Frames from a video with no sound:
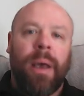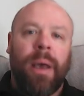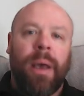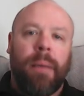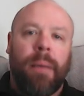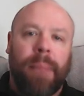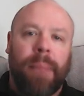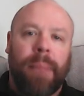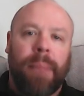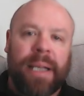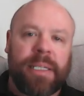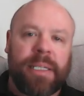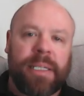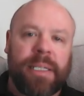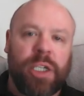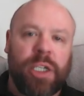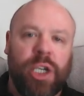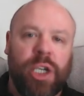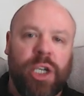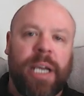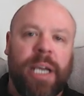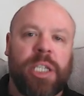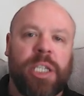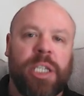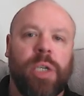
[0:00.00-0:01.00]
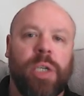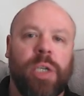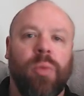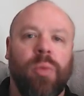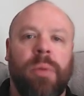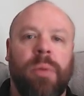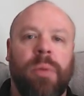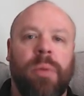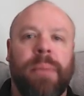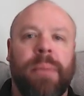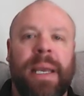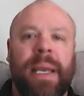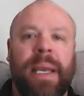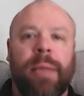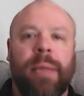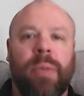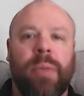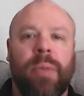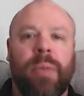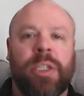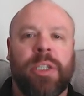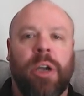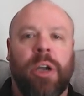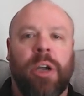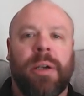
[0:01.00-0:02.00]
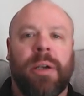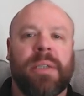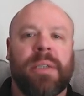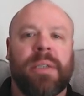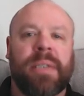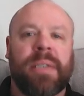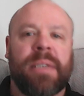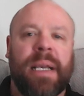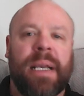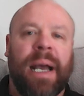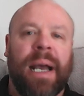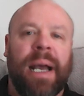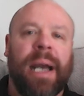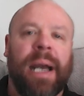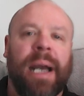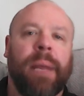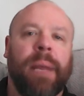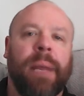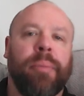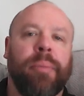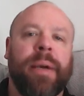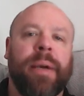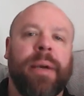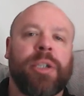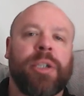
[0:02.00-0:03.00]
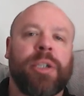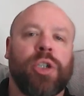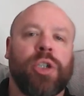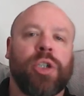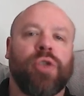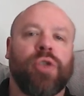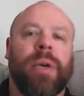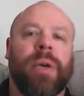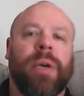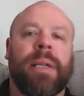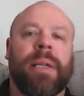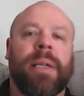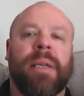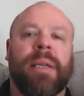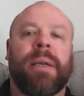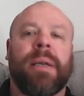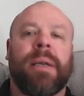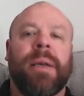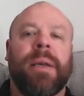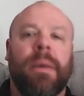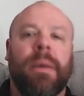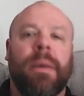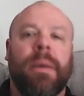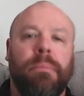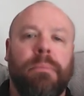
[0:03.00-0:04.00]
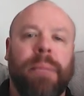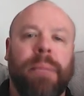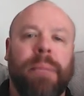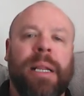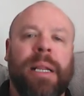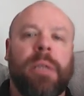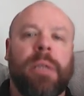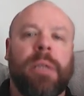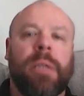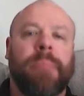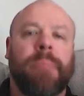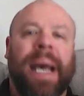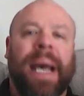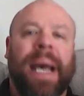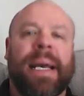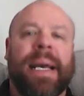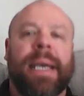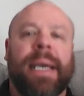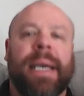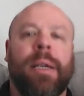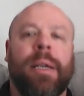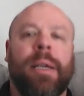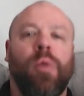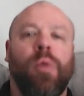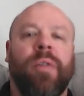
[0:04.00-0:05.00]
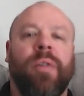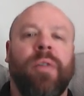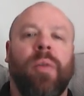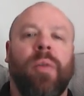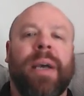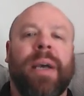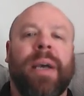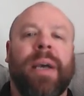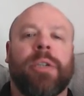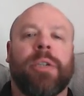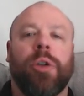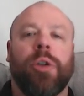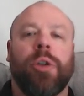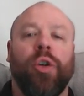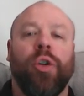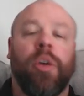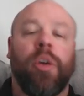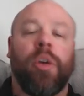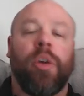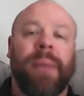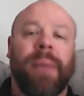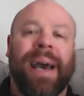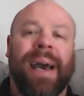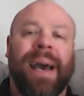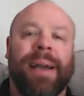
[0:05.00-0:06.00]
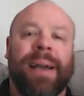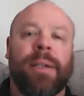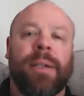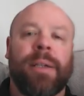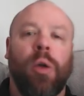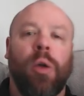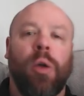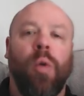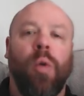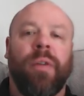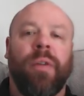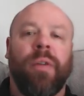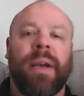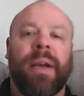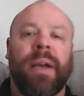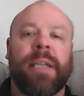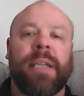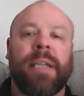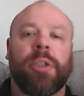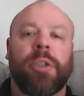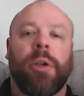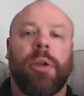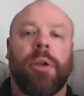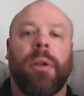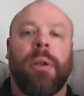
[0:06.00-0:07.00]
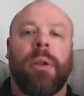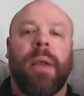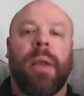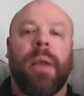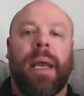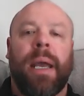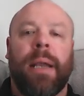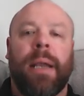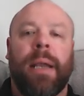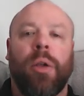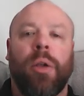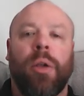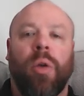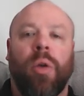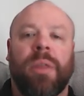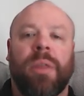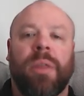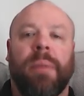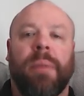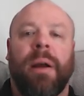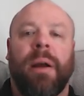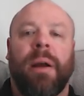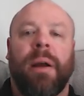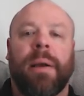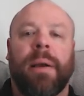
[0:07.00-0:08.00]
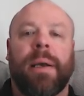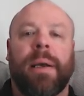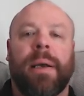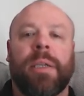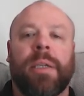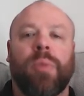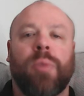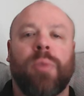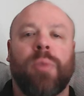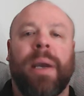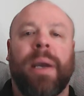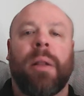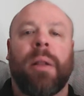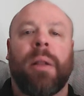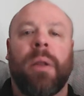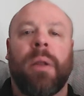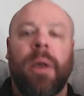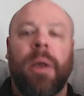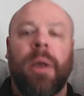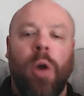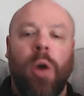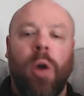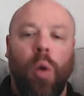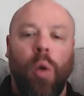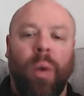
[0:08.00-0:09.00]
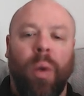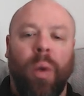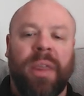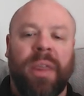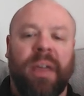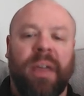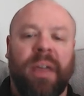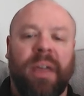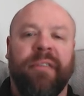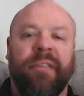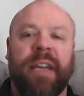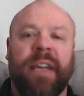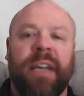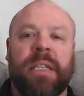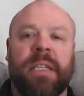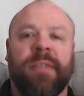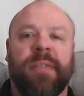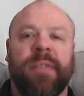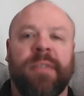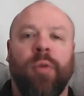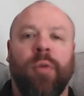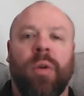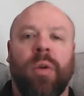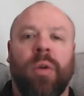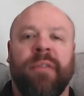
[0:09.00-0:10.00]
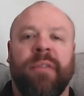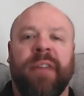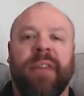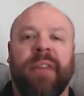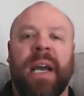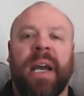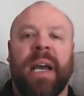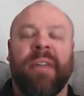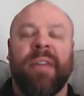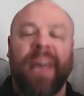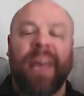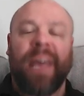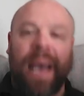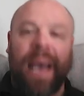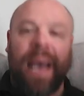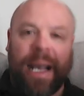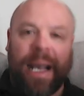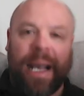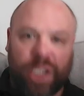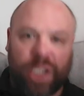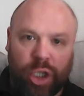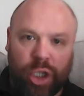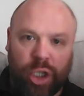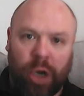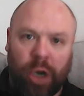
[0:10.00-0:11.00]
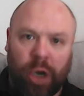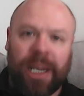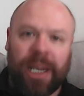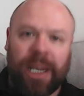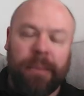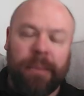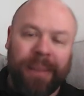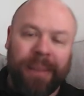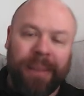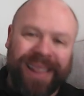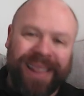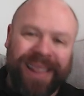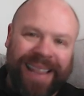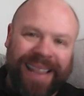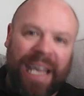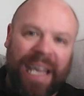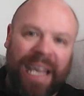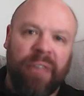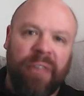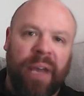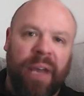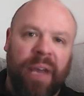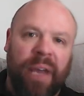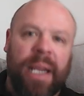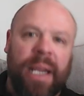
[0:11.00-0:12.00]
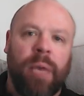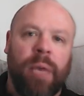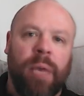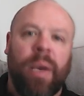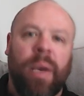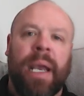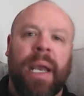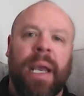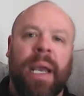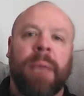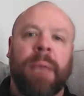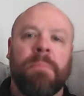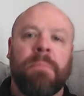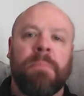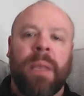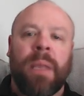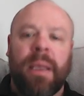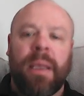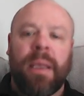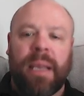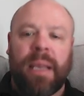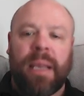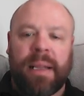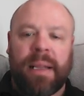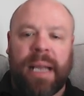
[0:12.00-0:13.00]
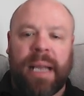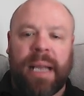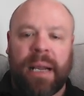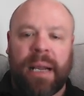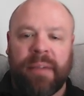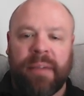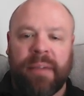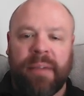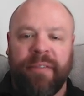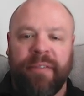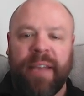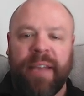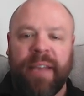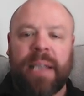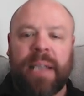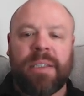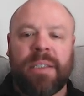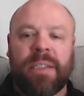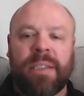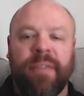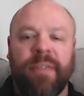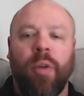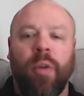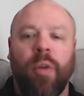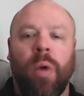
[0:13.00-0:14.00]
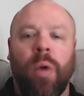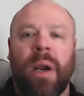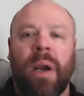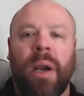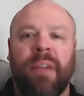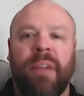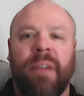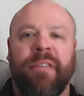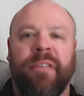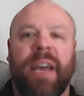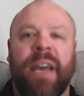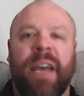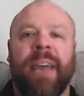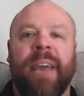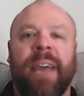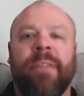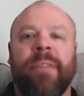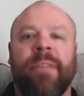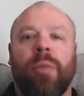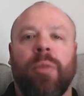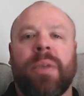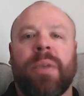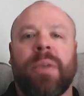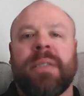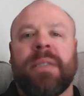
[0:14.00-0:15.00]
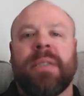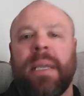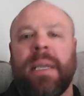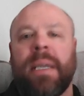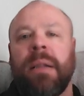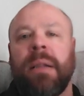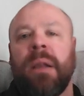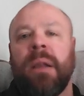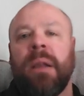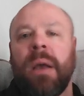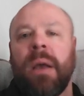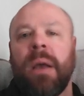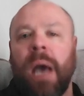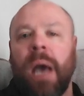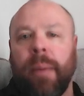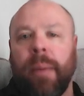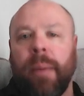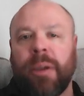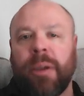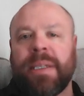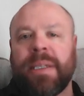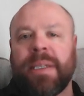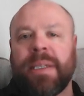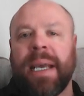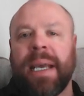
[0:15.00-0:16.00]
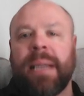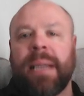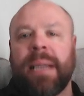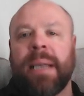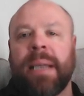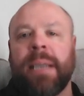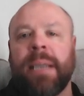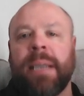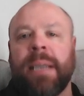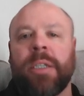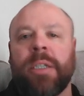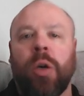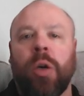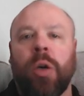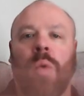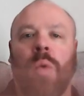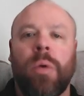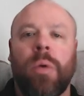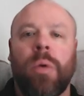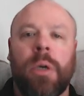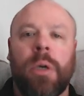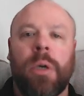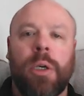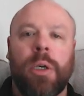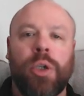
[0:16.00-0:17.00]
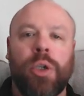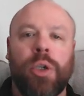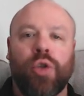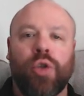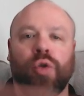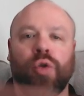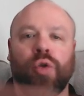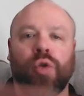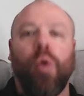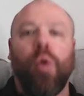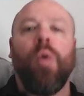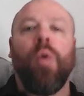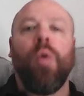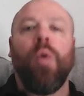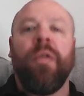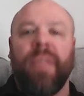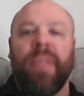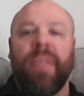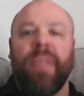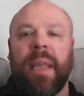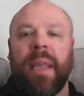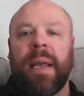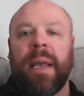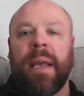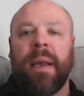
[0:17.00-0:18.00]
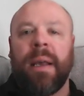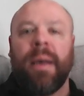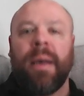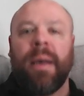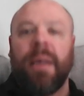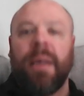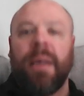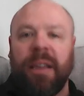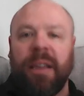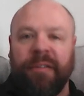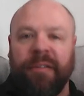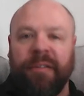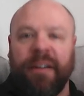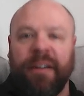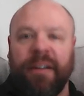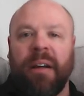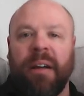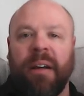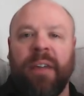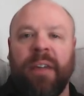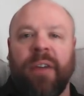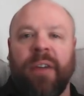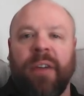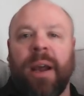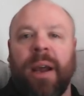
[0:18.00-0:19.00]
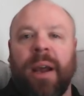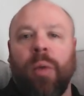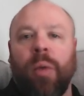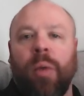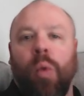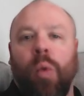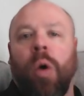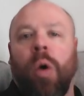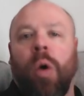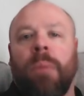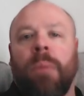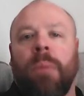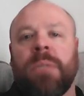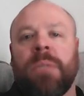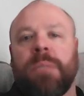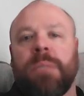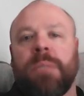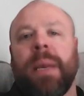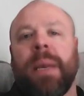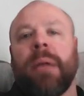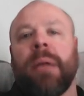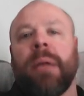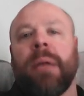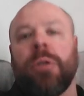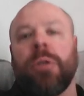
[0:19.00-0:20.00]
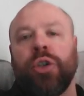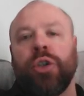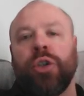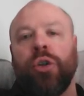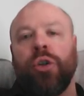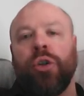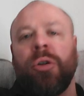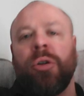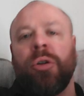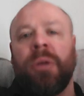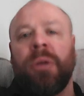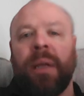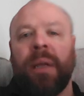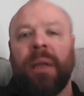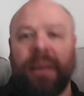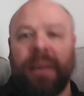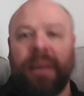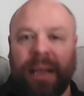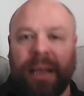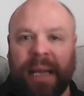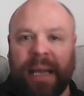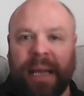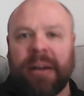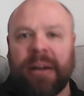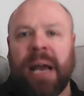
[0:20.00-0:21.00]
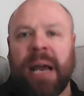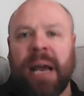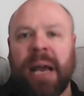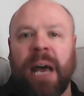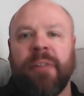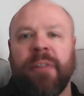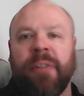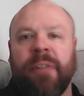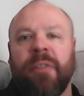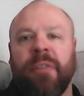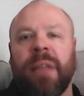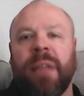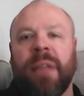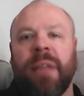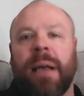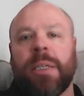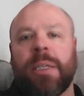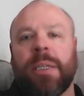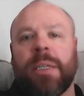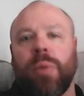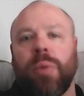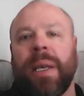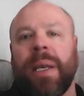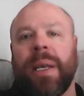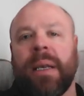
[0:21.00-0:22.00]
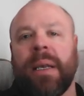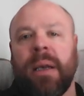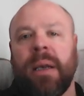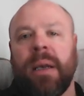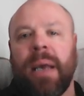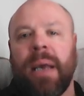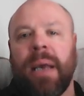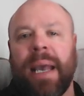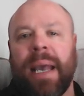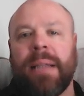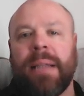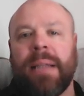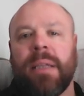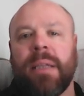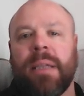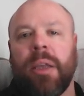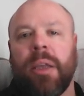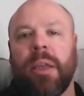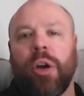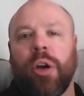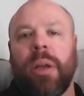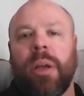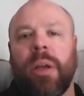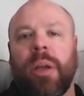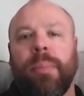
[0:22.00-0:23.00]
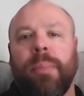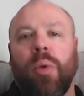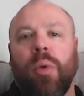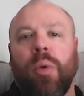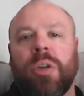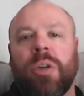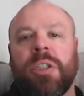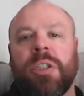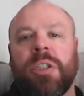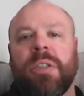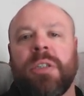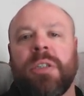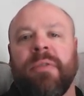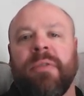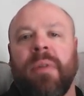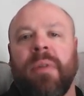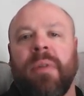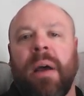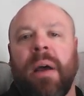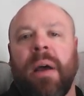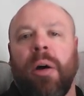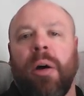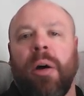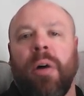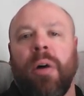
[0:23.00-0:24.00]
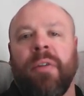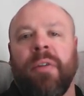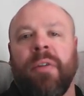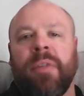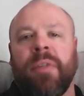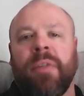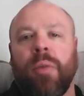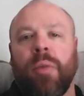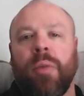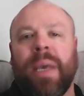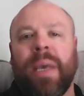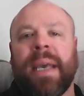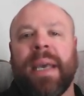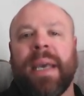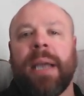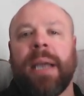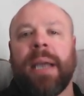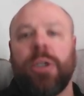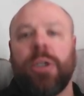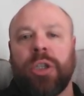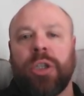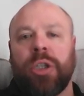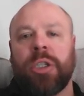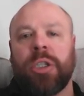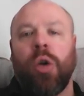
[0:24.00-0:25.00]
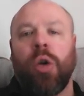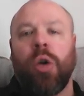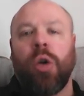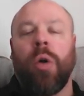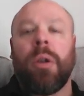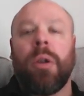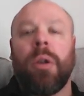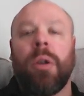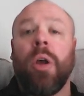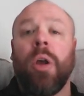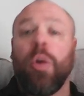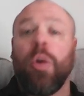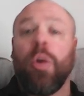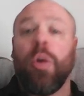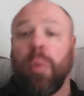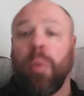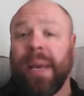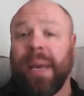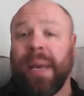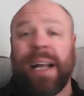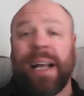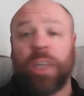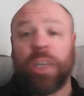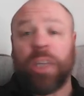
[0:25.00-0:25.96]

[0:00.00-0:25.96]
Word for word: my suggestion would be that we start to see higher pressure try to build back in over Western Europe and over Eastern uh, North America as well with a phase four and five. I certainly believe, anyway, that that phase four and five that was seen about 10 days ago drove the, the very, very warm spell during the latter half of last week into the early portions of, eh, of the weekend just gone, where we had